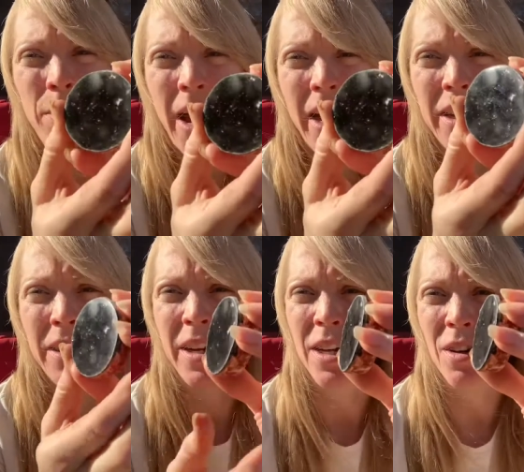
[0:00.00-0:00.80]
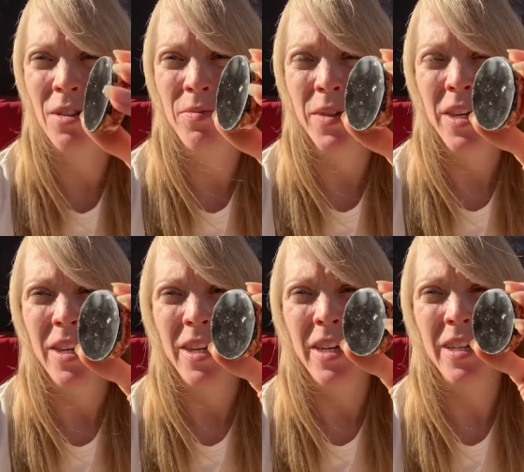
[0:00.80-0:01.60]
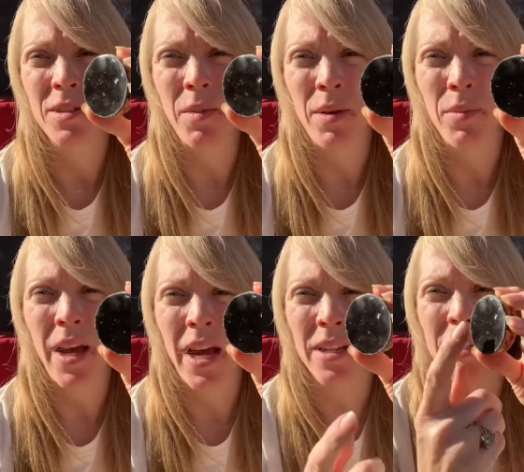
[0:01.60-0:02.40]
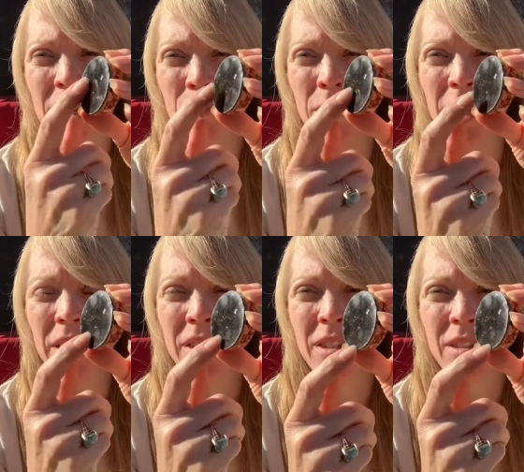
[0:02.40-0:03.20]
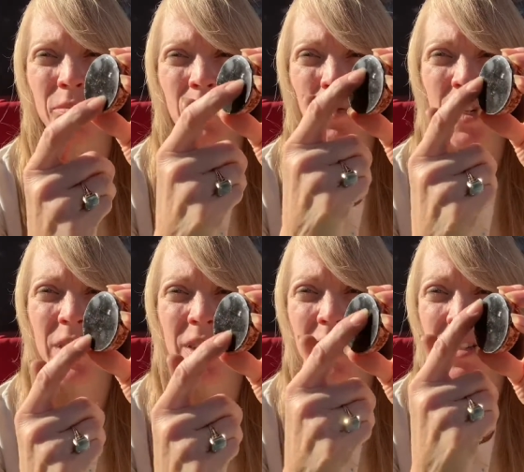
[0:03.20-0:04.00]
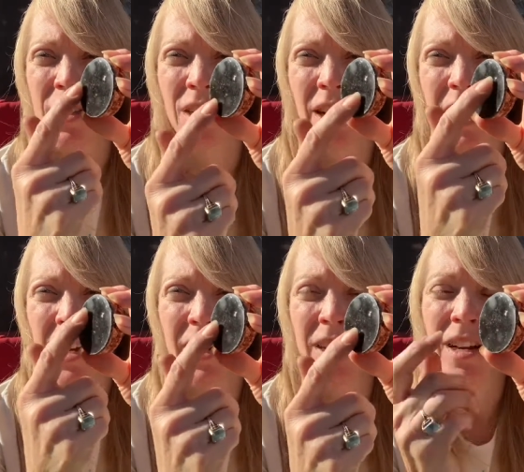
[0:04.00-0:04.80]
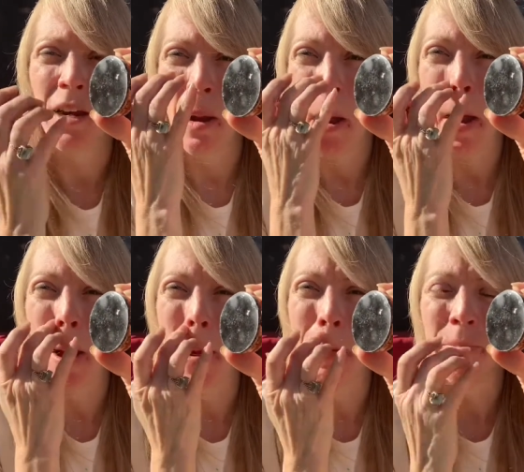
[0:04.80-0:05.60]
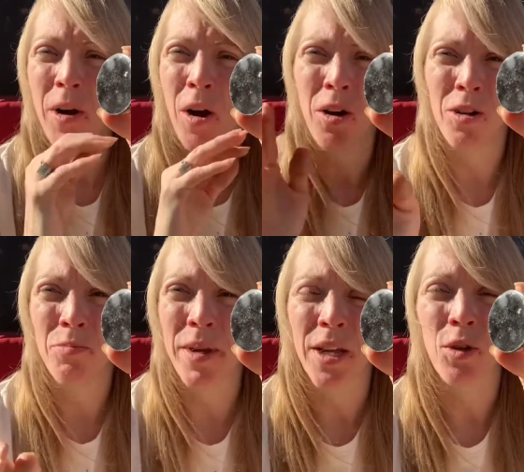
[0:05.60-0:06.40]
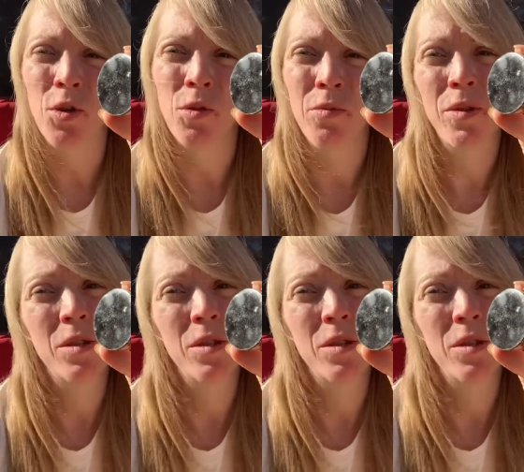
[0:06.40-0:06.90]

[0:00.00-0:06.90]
back layer is my Black Sun Mix, which is a um, all metal